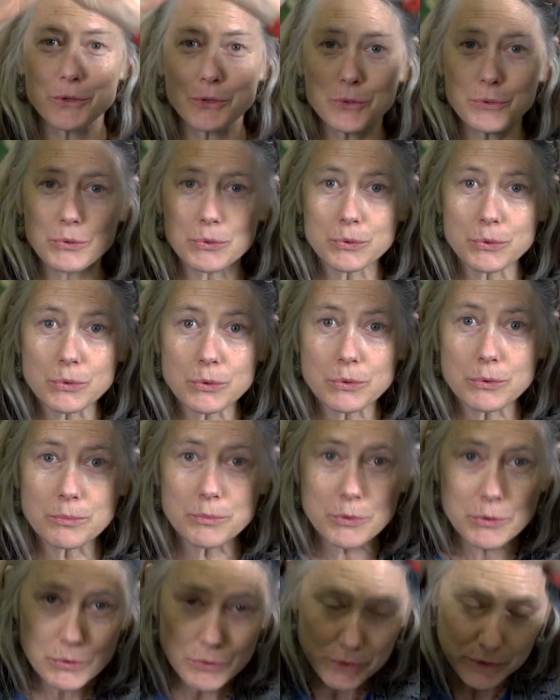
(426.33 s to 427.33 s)
Cool
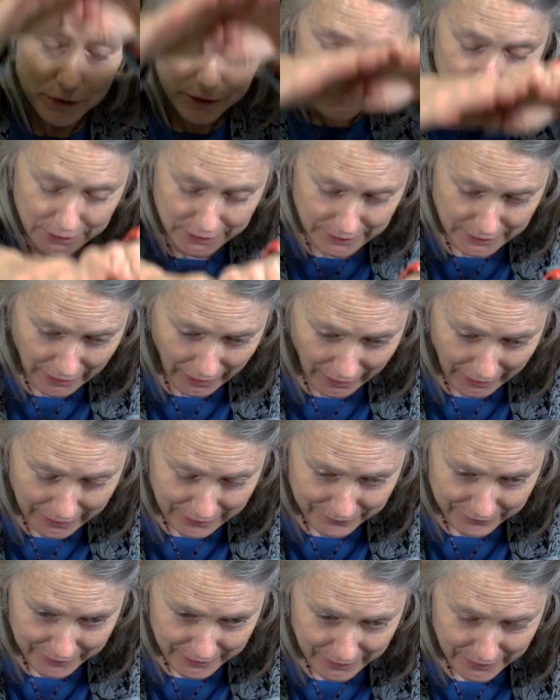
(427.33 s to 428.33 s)
pools to
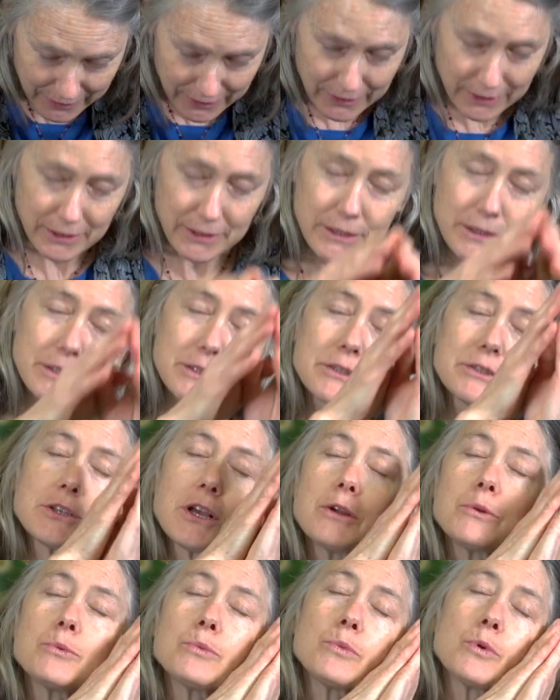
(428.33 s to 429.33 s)
dive in,
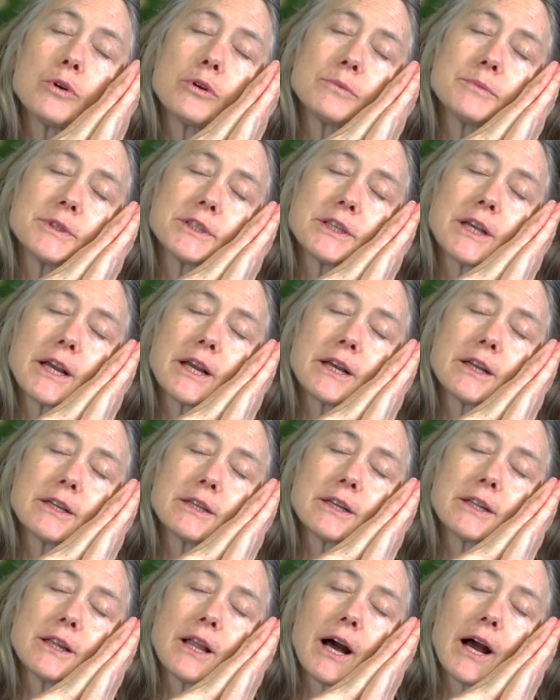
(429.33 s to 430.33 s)
sun-warm
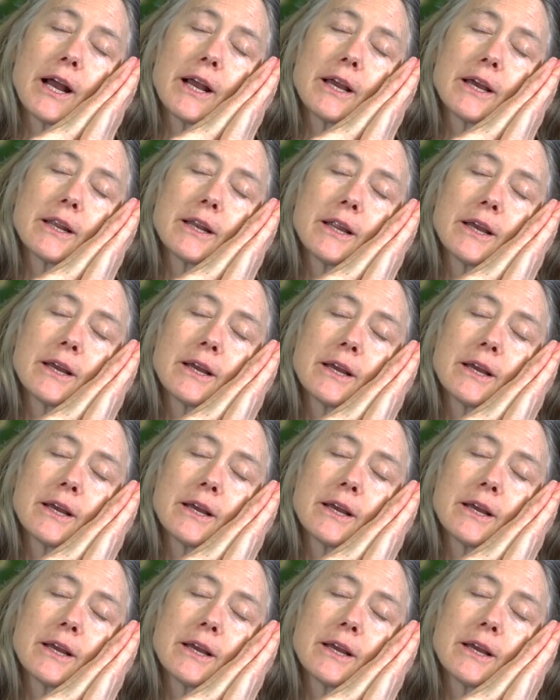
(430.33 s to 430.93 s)
sand to lie in,